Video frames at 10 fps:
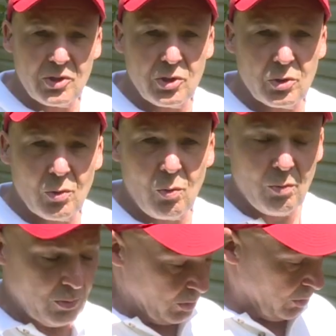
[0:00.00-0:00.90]
We will
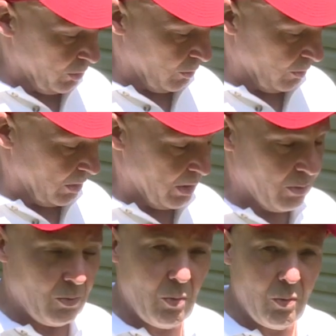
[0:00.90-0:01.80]
discuss setting up a drip
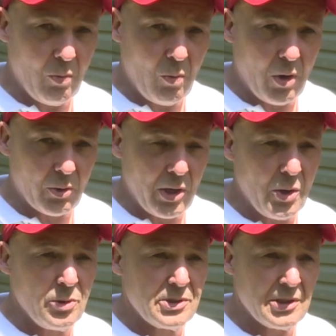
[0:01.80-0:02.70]
irrigation system
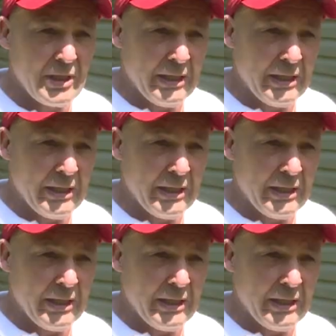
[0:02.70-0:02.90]
and wrap